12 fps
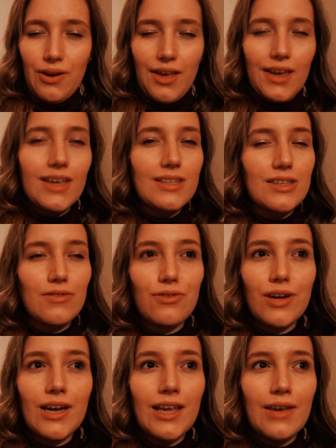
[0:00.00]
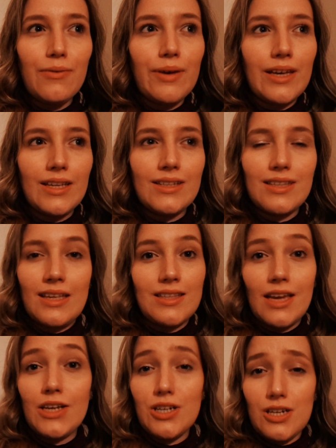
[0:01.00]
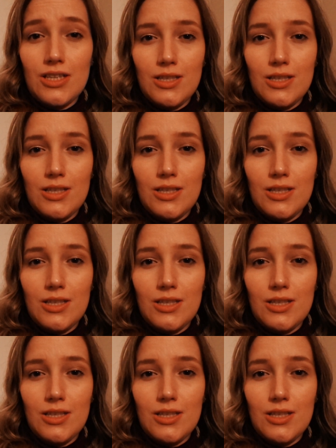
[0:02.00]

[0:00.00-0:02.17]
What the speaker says: Like it's a really weird sensation